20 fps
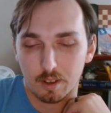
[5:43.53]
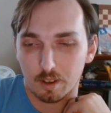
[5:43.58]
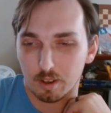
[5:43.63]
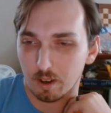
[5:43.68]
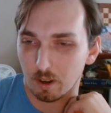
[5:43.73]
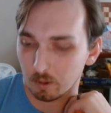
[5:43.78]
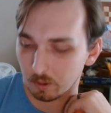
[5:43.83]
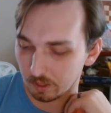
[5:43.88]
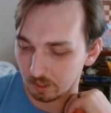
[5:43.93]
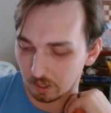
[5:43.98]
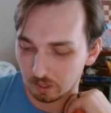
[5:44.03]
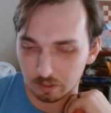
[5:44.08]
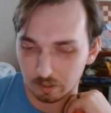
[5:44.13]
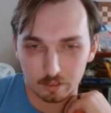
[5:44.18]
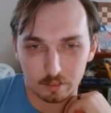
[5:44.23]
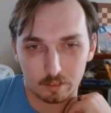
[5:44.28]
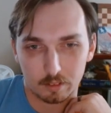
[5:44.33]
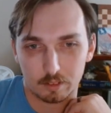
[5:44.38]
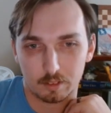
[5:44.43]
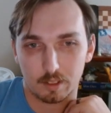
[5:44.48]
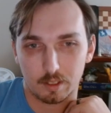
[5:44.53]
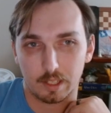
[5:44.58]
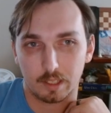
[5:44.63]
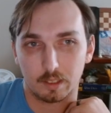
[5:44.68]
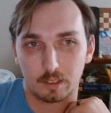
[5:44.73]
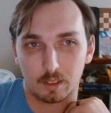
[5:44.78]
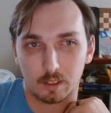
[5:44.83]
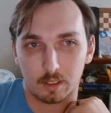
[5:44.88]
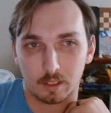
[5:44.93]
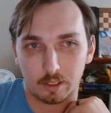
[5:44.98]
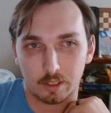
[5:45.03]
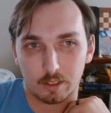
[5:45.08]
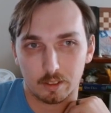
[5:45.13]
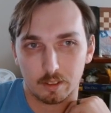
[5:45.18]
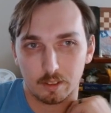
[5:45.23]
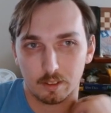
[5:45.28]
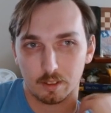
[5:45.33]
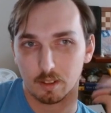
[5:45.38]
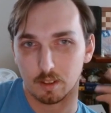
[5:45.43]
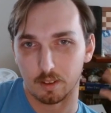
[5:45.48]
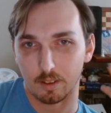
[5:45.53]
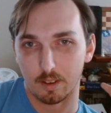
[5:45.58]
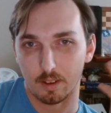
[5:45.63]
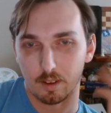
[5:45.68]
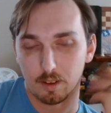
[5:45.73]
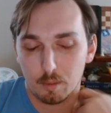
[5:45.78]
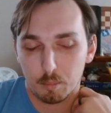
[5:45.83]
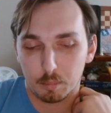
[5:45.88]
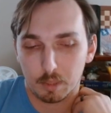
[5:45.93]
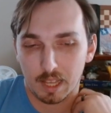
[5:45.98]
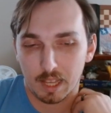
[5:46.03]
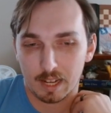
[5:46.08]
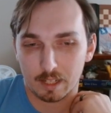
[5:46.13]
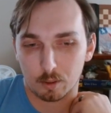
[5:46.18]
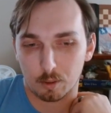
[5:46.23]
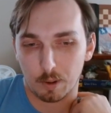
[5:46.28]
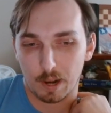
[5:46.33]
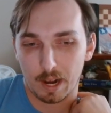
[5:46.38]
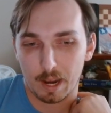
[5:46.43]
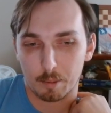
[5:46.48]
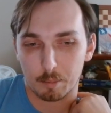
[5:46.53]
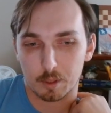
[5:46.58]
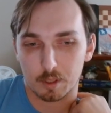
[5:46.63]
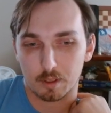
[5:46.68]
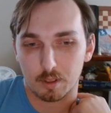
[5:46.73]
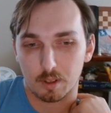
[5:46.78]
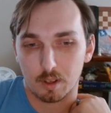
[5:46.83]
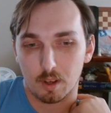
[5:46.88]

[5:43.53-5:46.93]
Okay, let's take a look. Black grabs